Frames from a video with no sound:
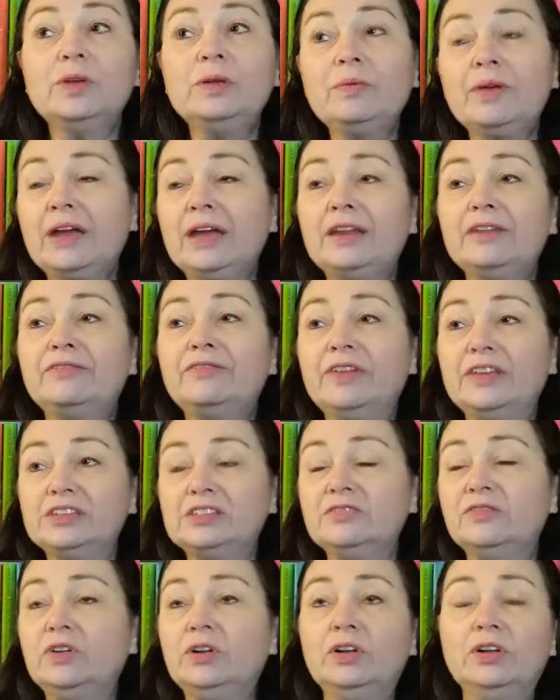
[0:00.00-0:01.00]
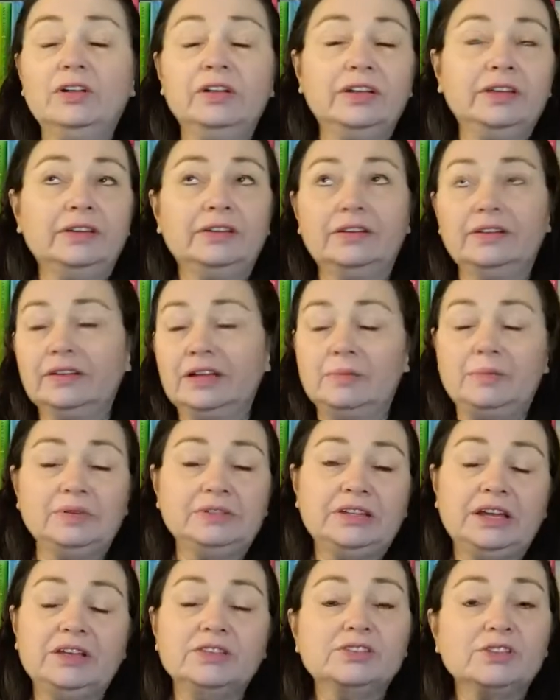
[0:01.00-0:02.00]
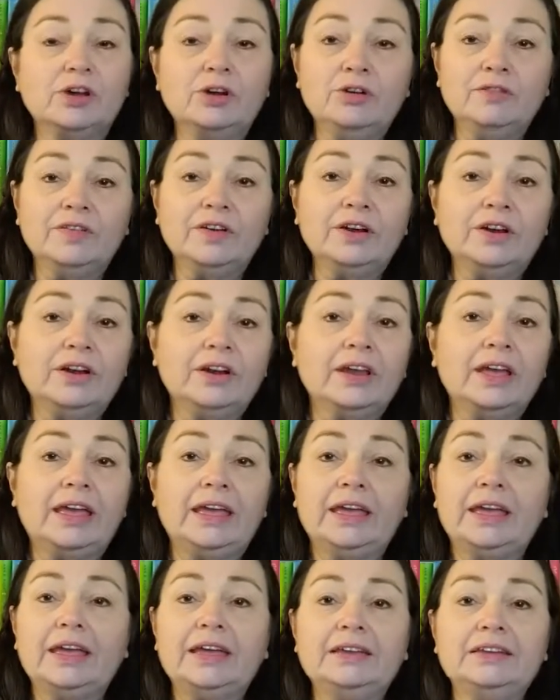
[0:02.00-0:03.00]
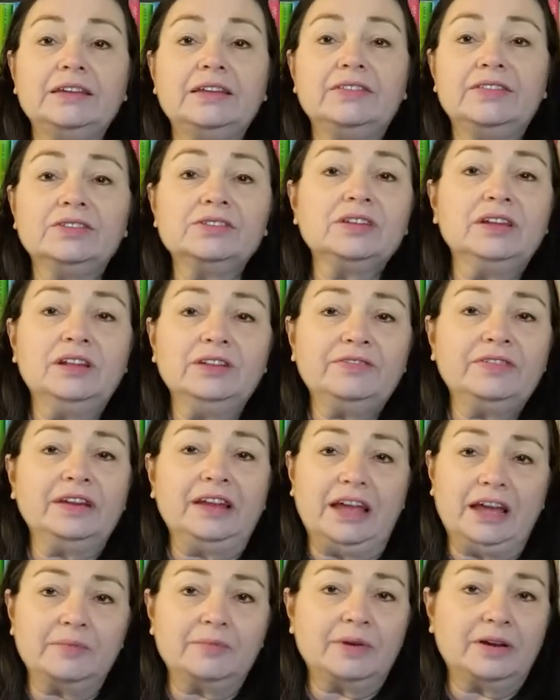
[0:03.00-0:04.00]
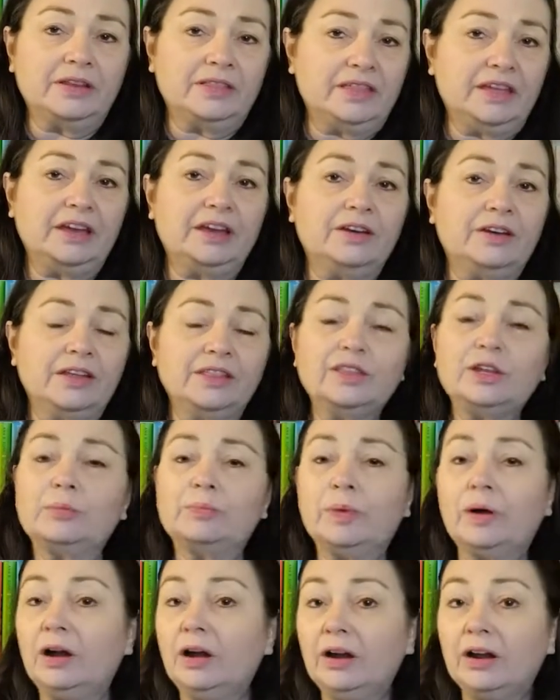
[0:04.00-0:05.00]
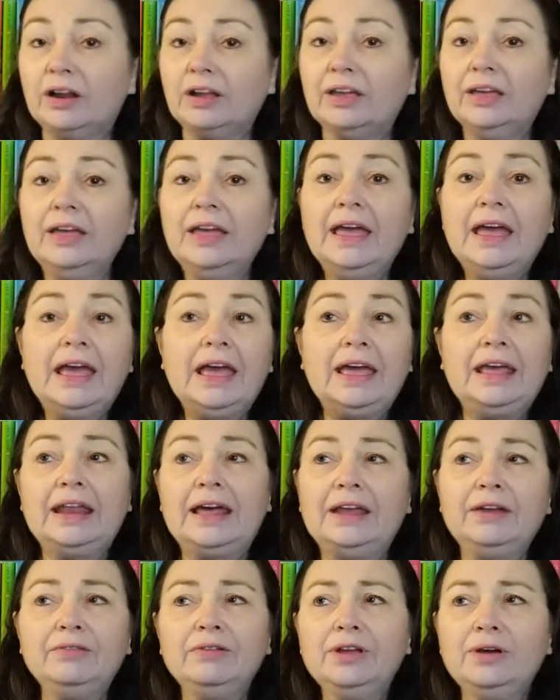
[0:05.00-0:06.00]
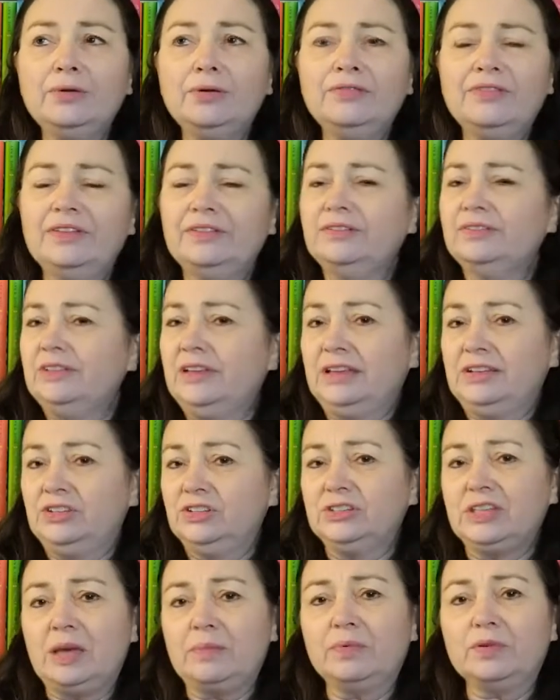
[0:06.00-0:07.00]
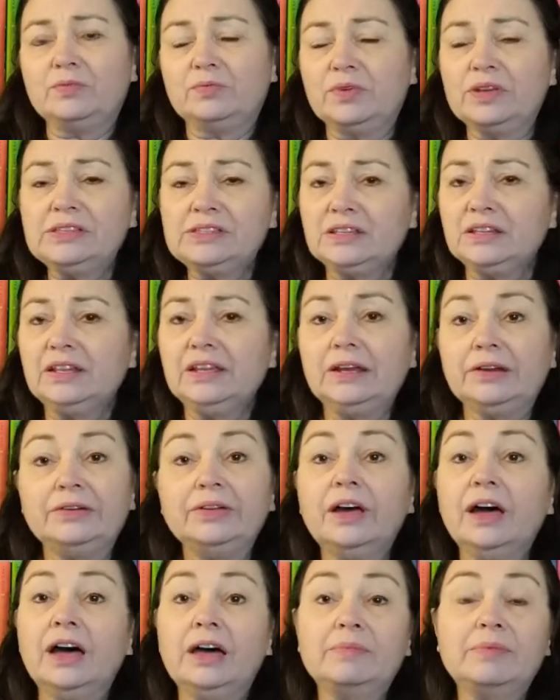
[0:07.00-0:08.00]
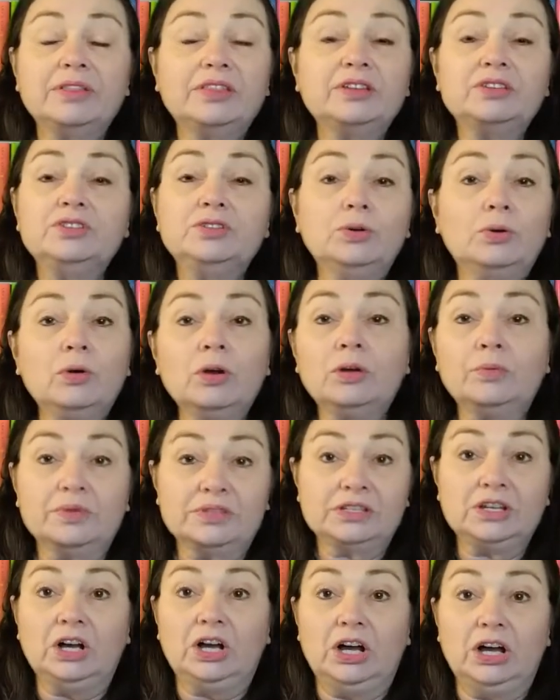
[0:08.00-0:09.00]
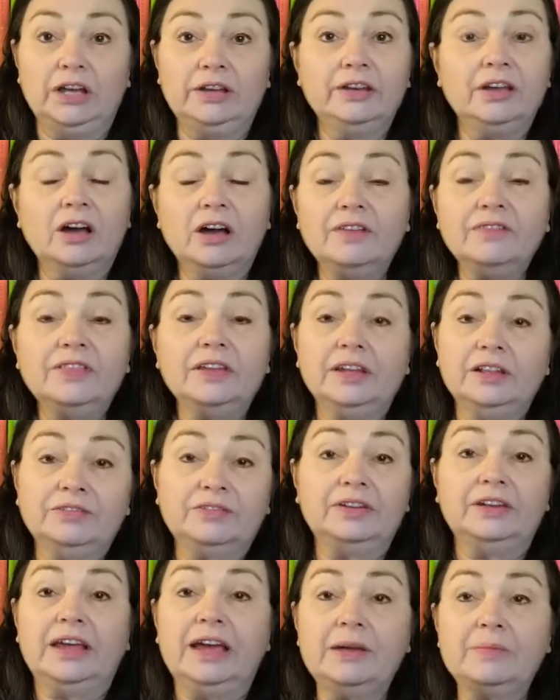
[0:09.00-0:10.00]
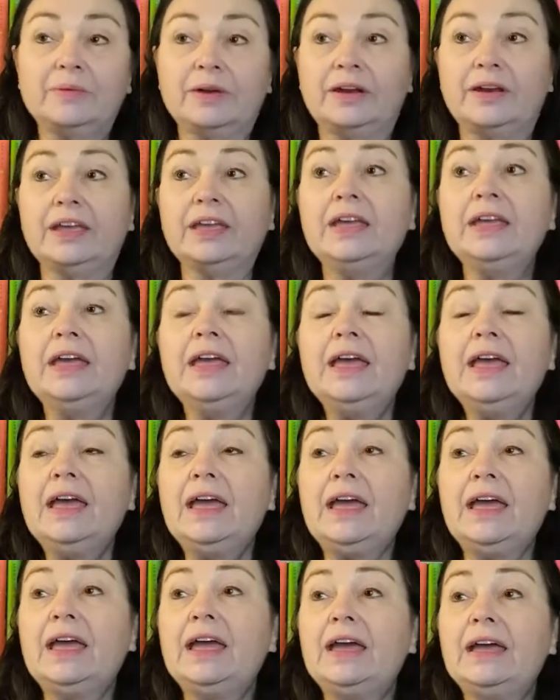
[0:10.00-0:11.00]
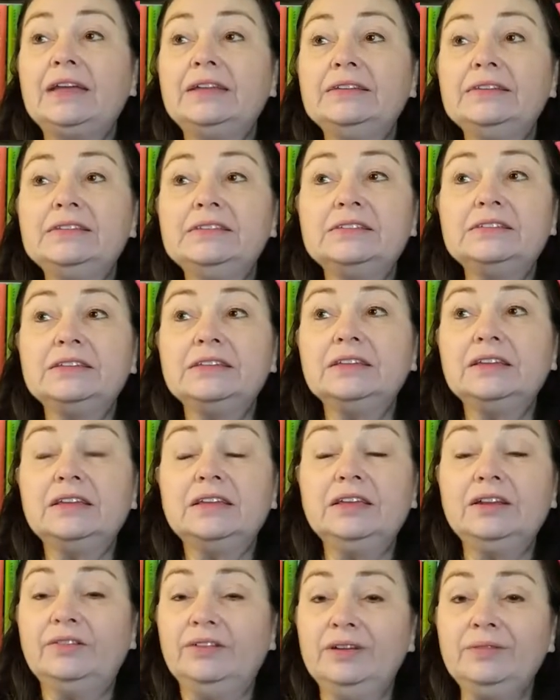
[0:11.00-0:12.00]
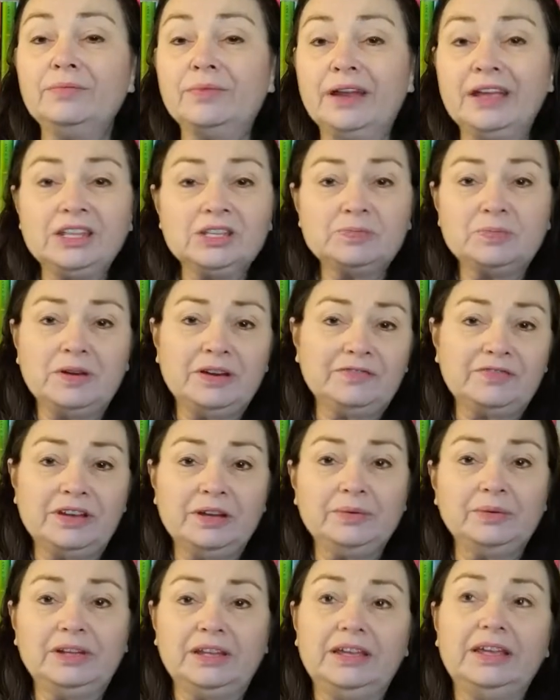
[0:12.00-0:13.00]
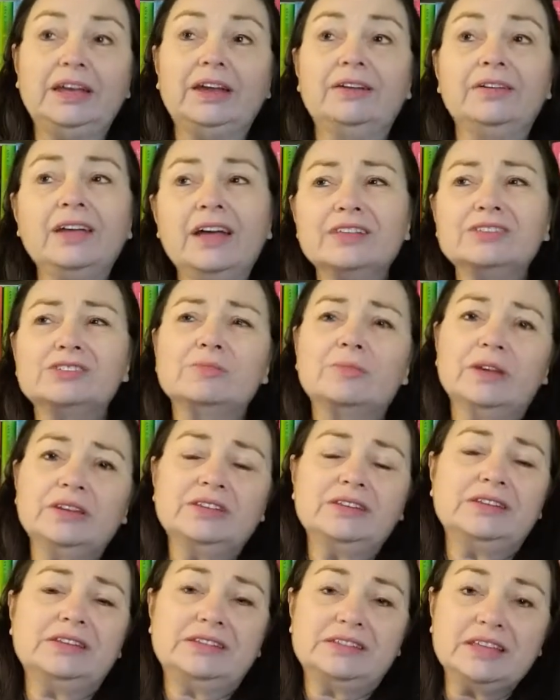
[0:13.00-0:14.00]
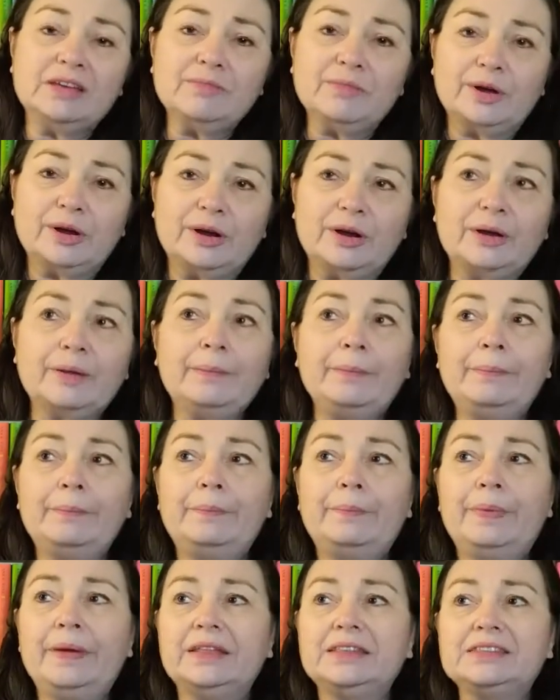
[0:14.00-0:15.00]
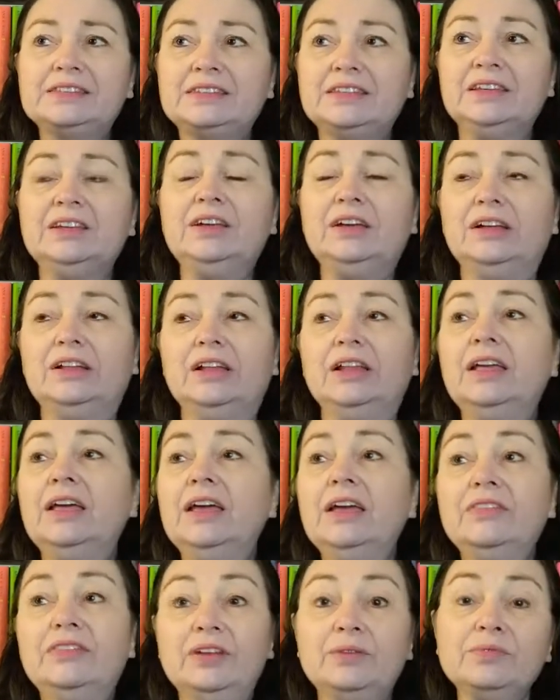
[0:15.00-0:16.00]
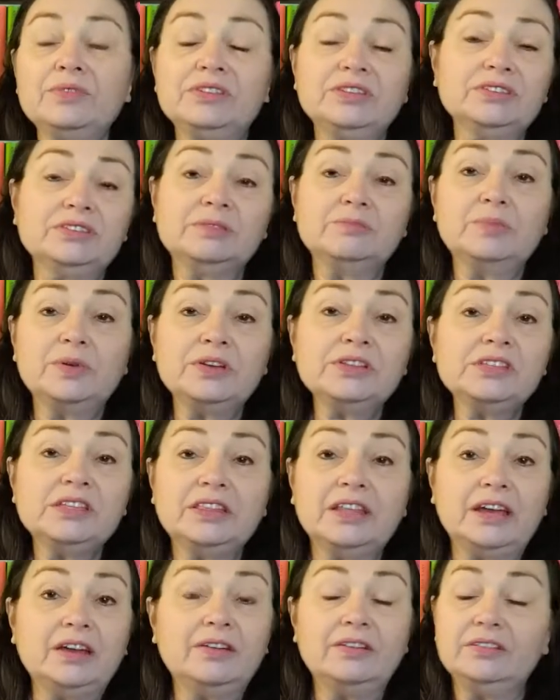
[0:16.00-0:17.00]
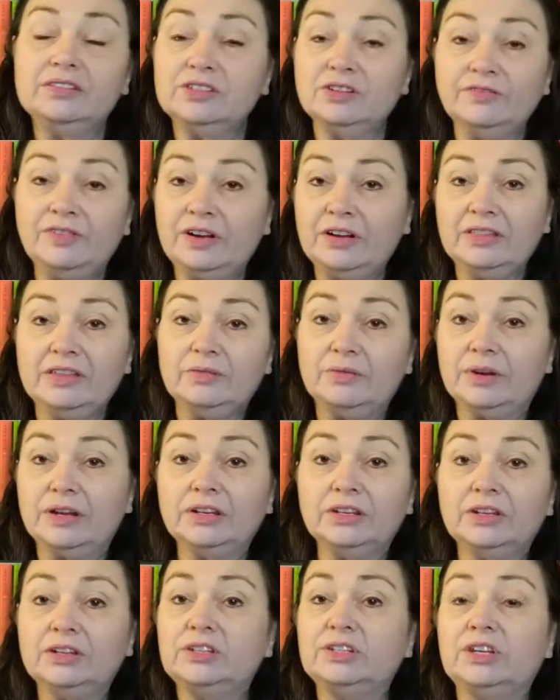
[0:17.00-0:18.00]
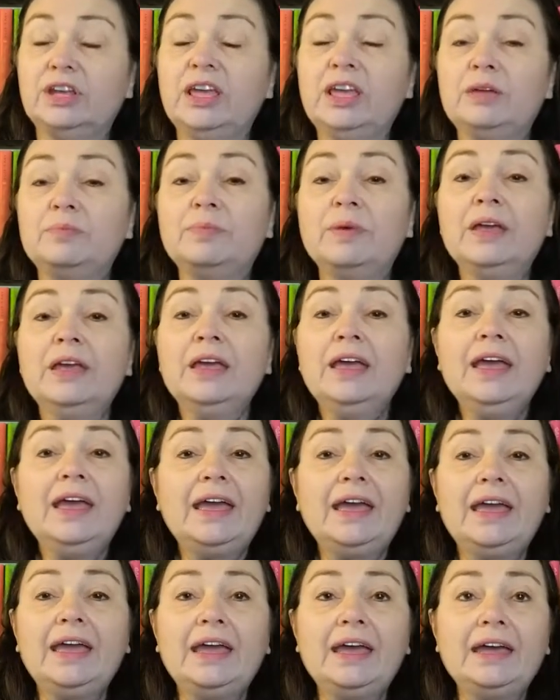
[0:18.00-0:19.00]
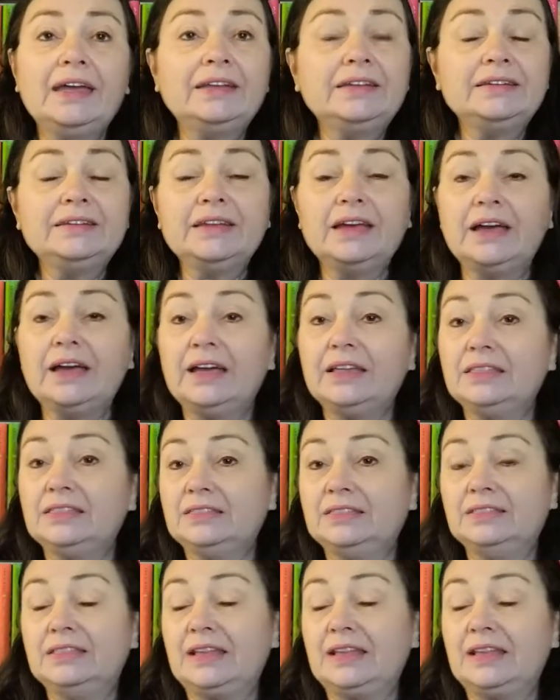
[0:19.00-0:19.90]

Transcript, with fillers: we were at a festival in a couple towns over, and there's a little free library there in their park. And I don't know if it had just happened recently or not, but the door was gone off the little free library. And, you know, it rains pretty frequently here. Not so much in December, but still, there were still some books in there, and so far they were in good shape. And I